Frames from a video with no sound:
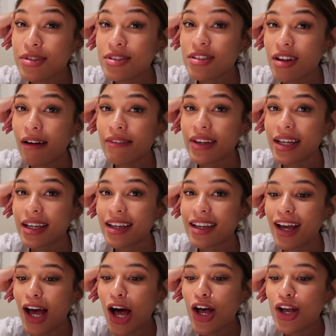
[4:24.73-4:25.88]
starving,
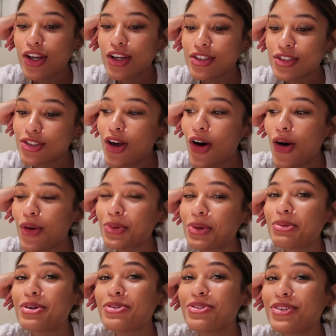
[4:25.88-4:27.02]
so I'm
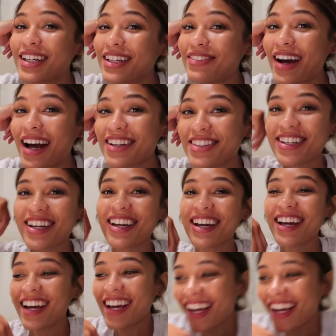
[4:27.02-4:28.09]
gonna be really ratchet